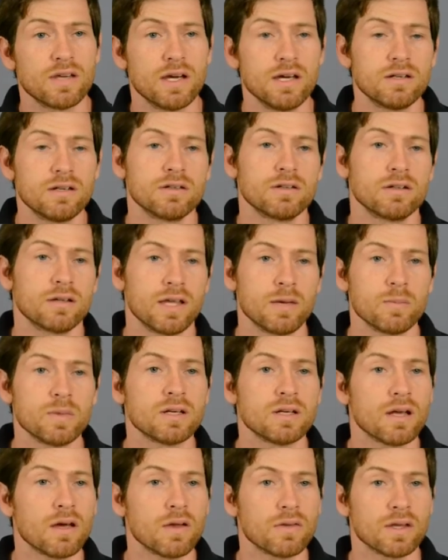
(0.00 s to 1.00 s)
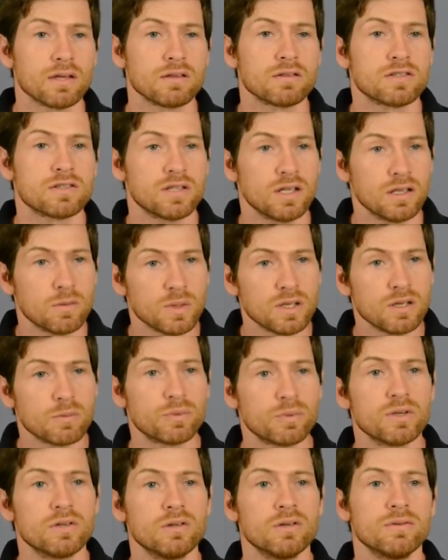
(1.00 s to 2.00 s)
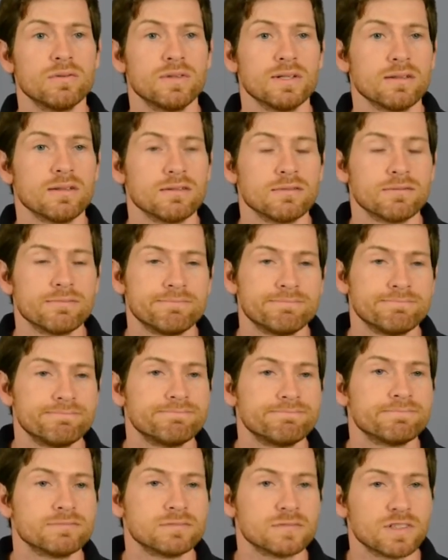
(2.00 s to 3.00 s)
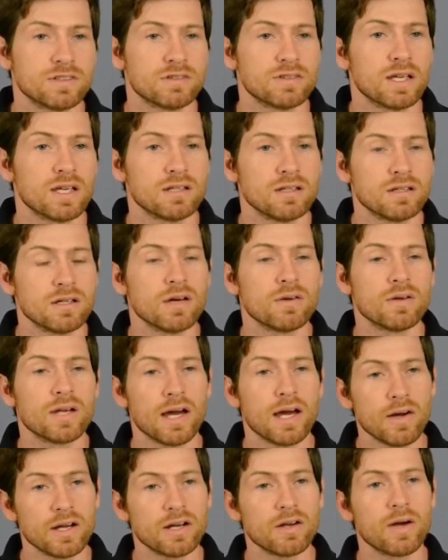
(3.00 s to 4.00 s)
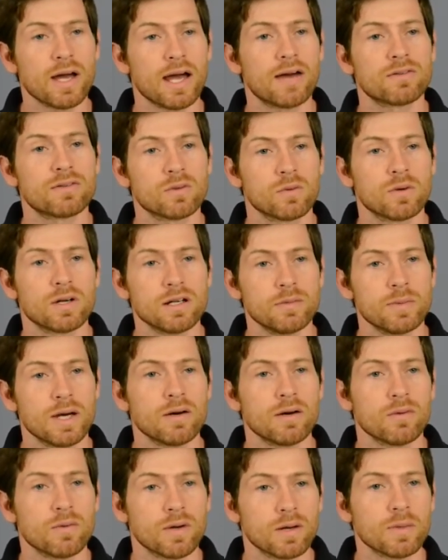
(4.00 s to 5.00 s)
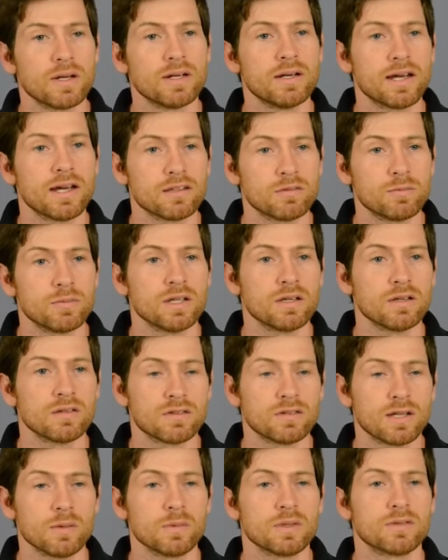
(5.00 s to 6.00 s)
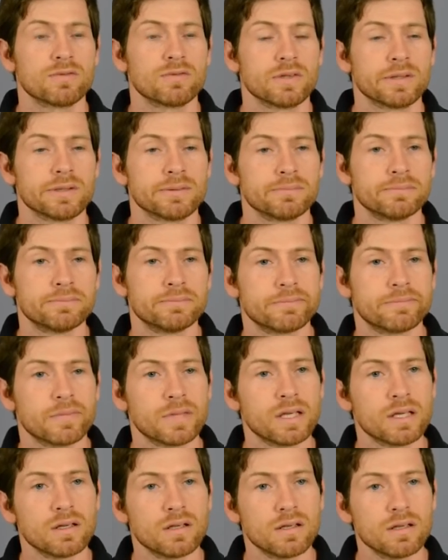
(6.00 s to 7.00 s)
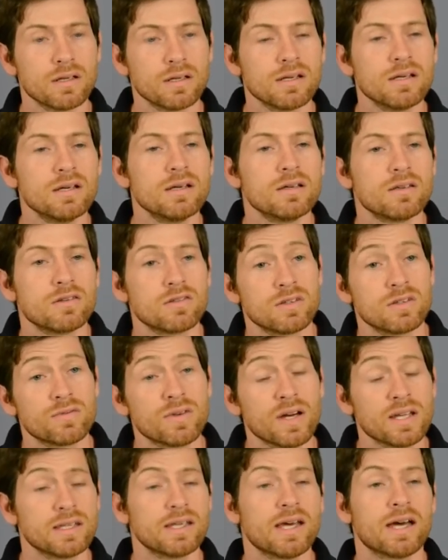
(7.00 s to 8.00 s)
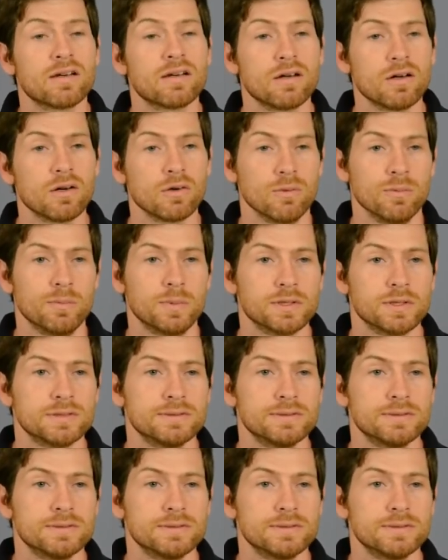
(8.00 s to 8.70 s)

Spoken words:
later to let me know that she had been approved, and she said, "You know, now I don't have to worry about where my next meal is coming from." She finally had hope.